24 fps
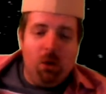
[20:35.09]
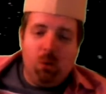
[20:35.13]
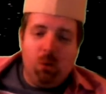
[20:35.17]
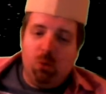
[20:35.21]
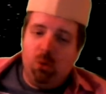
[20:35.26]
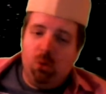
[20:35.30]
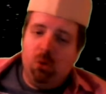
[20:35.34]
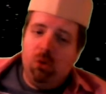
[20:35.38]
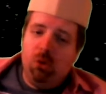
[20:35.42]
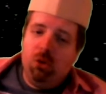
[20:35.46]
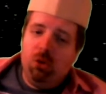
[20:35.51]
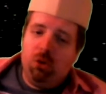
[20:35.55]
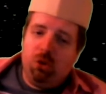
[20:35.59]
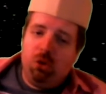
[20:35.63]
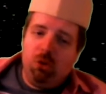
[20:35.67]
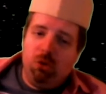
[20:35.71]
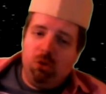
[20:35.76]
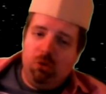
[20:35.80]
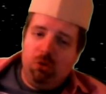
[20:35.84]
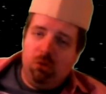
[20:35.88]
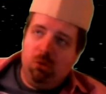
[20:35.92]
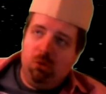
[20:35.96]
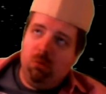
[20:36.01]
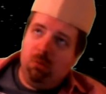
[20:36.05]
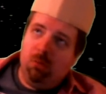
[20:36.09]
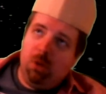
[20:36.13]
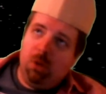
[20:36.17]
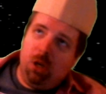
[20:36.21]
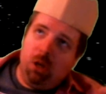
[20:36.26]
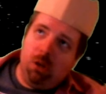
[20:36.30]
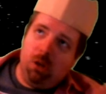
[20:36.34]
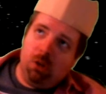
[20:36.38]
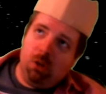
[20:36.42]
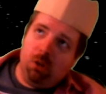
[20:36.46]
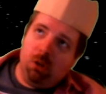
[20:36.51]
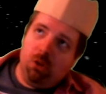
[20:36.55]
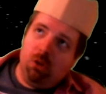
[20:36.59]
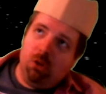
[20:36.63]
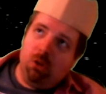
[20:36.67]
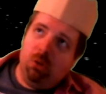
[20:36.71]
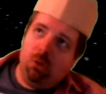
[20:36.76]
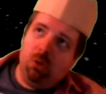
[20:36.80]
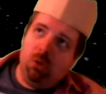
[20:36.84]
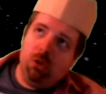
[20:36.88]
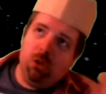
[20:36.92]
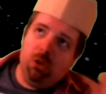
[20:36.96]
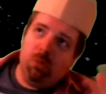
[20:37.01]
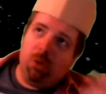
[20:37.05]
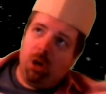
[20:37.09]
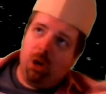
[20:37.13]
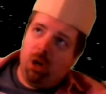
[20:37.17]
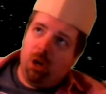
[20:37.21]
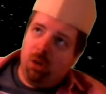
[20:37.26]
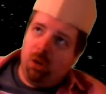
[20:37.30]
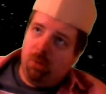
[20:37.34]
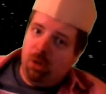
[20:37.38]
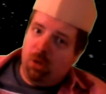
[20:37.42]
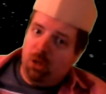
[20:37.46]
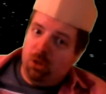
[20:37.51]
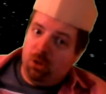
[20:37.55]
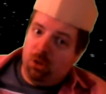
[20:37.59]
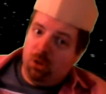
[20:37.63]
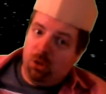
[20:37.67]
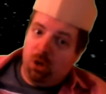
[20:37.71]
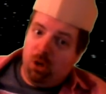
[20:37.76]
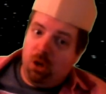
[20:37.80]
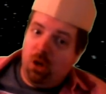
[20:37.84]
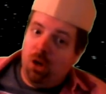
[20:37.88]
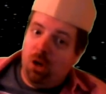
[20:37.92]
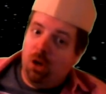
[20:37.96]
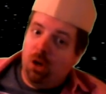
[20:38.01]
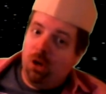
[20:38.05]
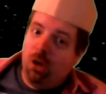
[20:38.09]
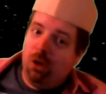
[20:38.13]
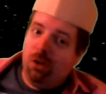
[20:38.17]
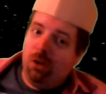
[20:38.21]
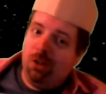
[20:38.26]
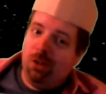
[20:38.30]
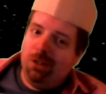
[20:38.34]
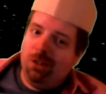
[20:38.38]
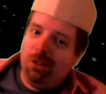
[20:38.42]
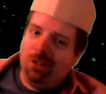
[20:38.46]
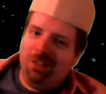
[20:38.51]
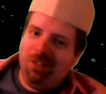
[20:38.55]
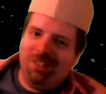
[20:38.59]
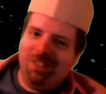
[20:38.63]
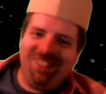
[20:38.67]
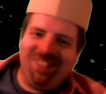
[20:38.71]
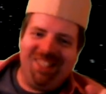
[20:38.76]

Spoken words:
wishing my girl was by my side.